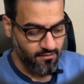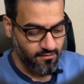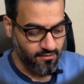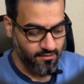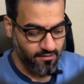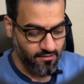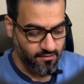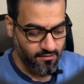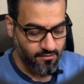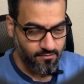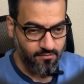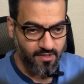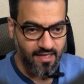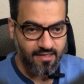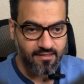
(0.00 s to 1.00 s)

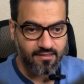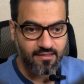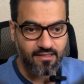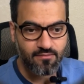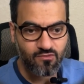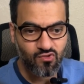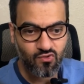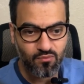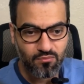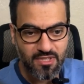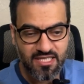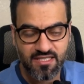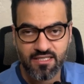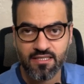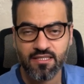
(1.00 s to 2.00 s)
LLM to
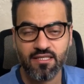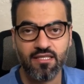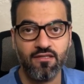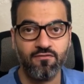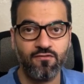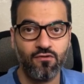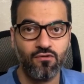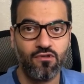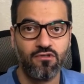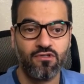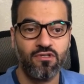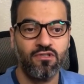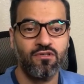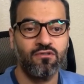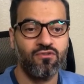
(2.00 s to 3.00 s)
mini if you are
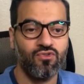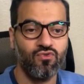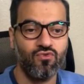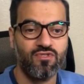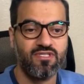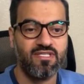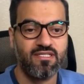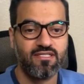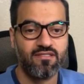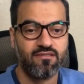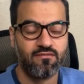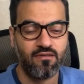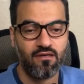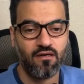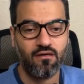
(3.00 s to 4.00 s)
going to use this